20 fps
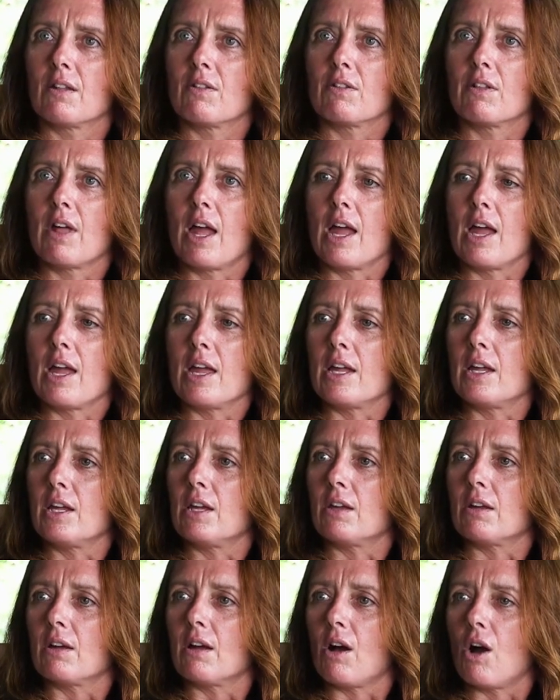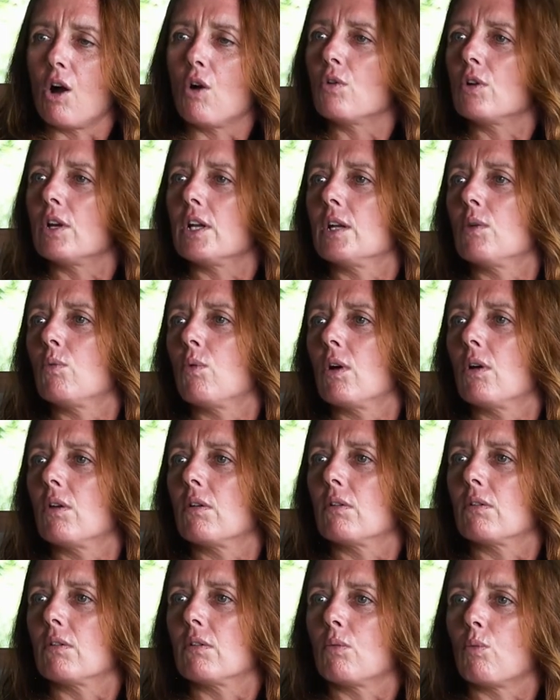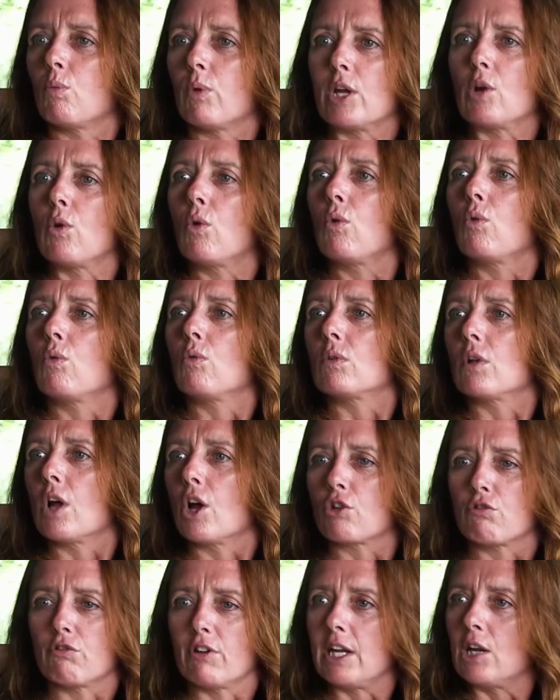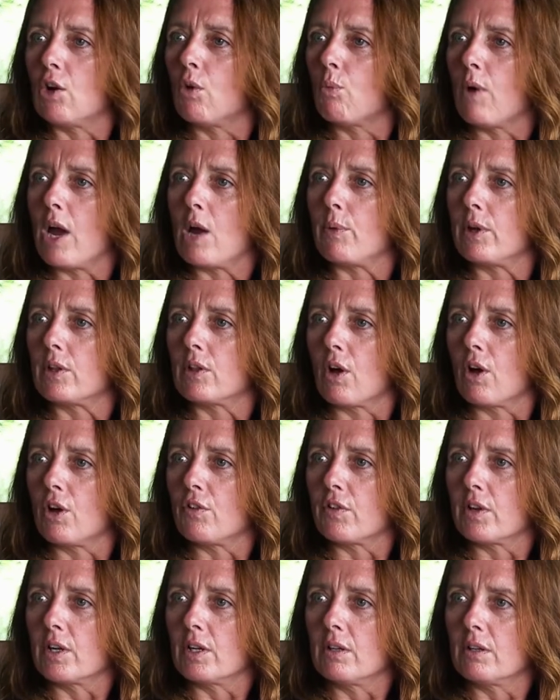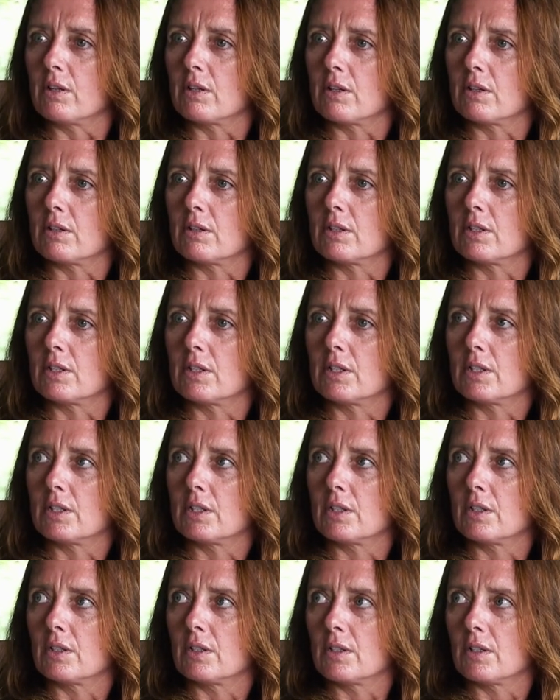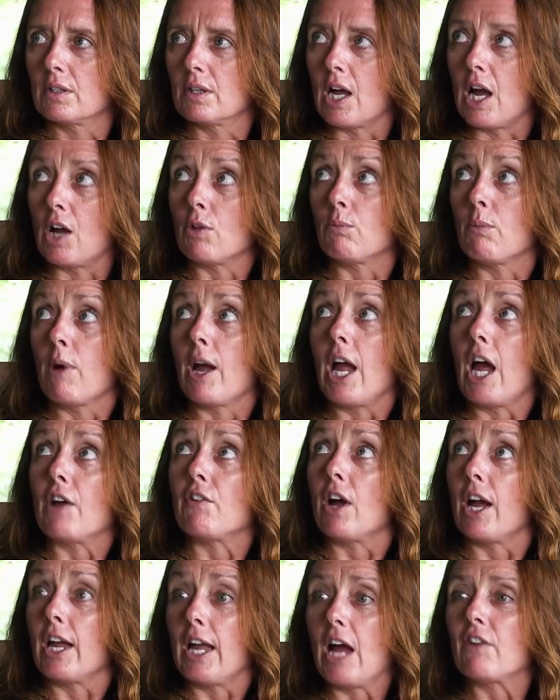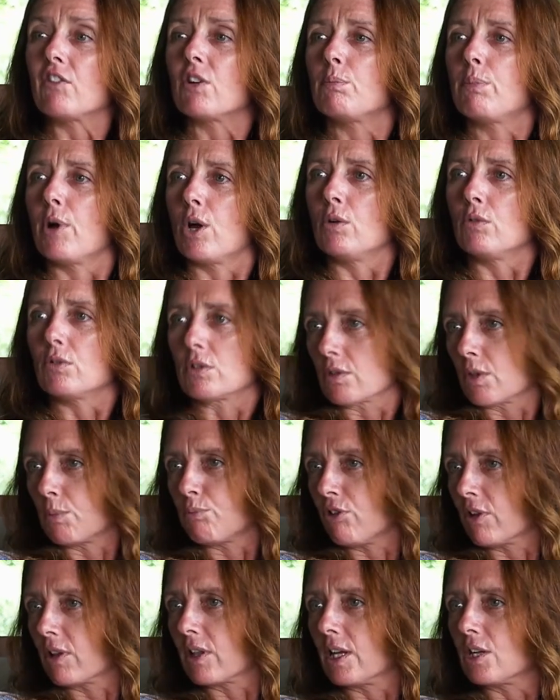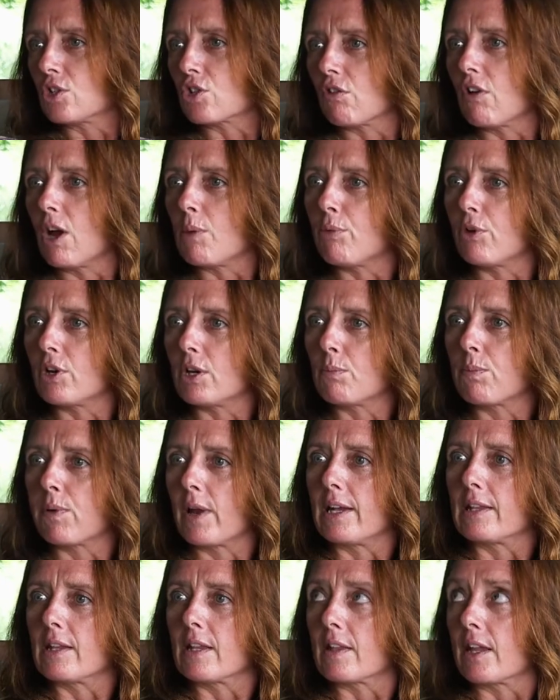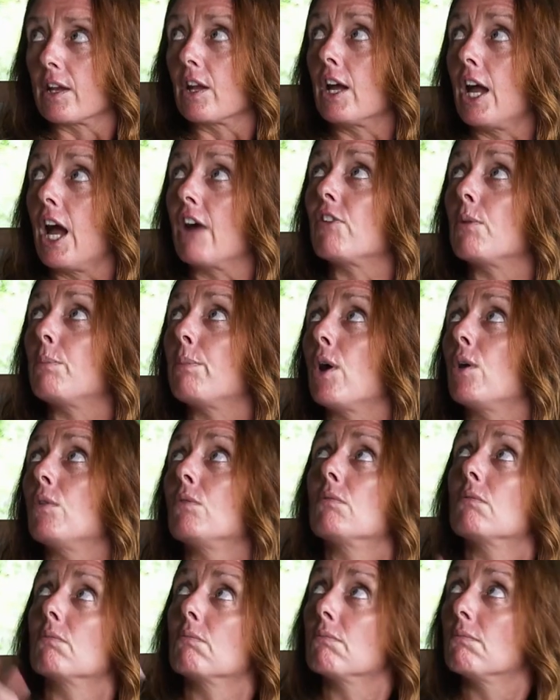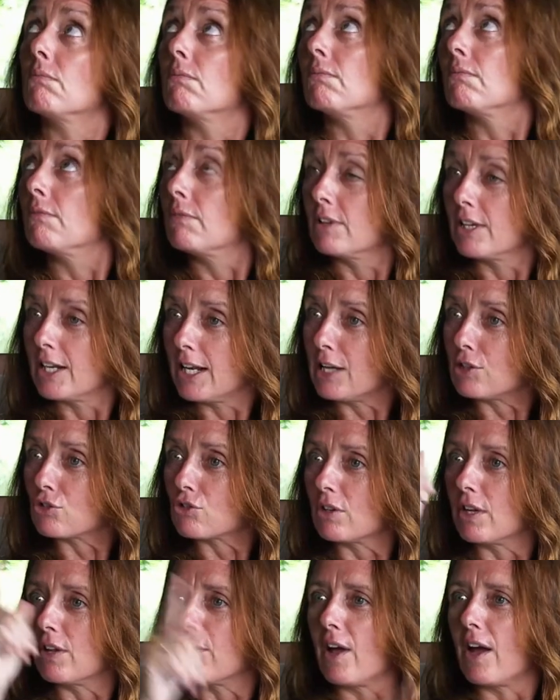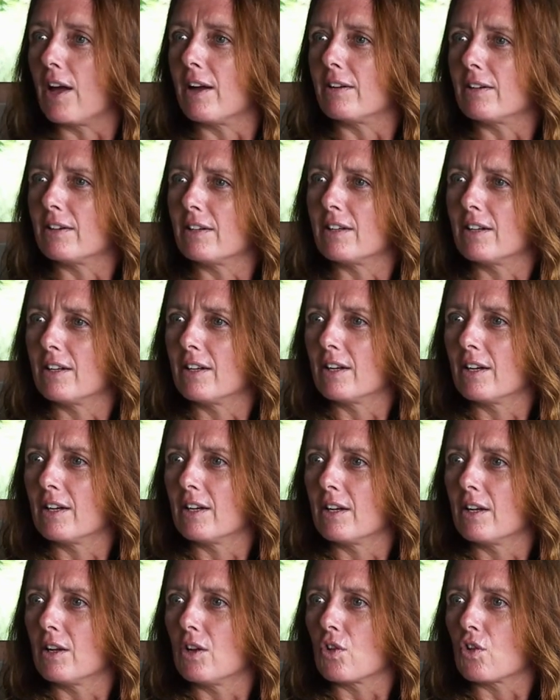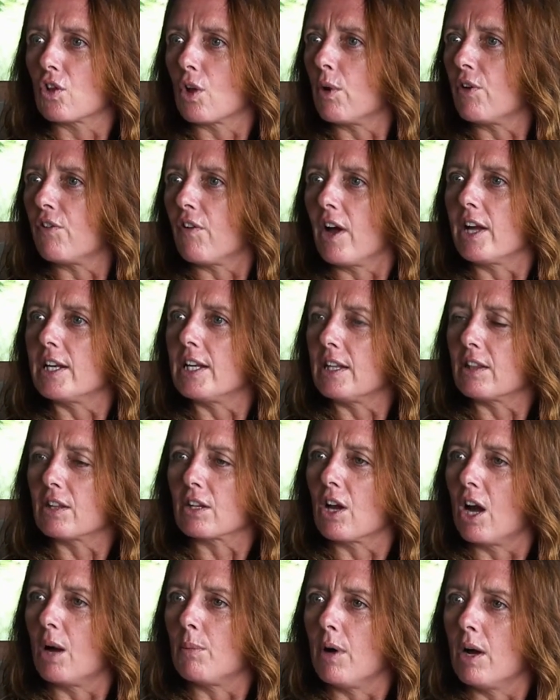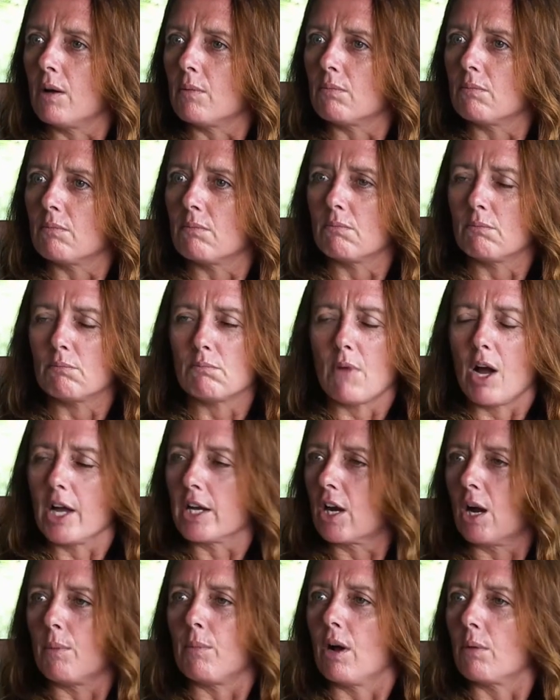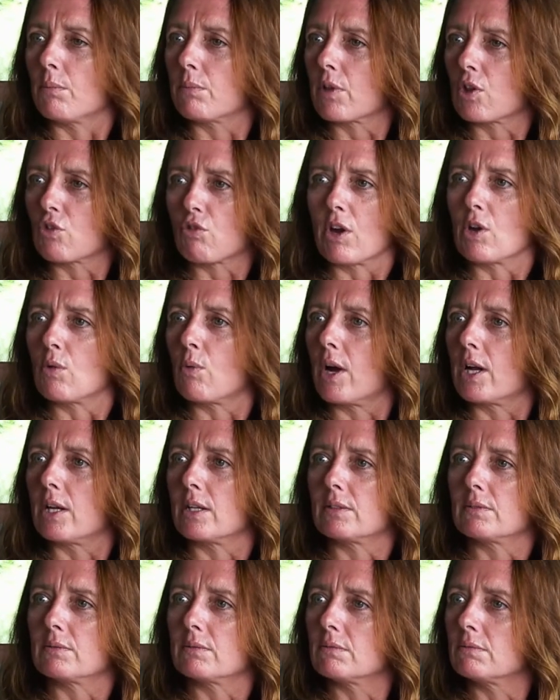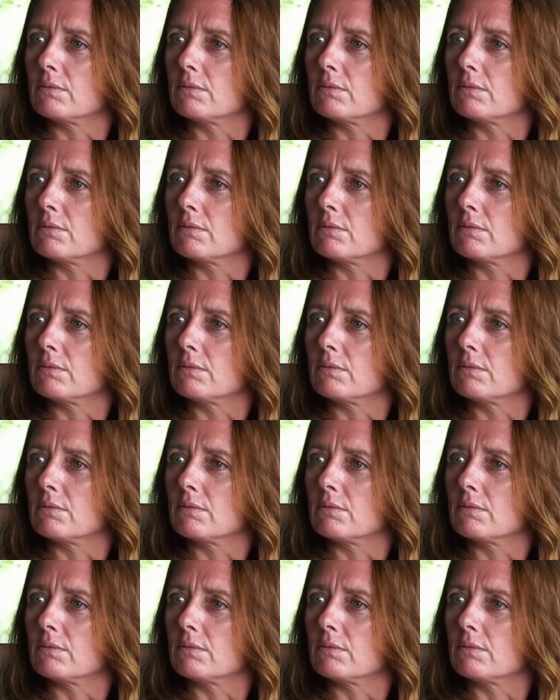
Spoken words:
We all agree on where we're diving. And I have a boat. The procedure I put in place is that I have a boat literally there. So if I need to come up, I come up straight away.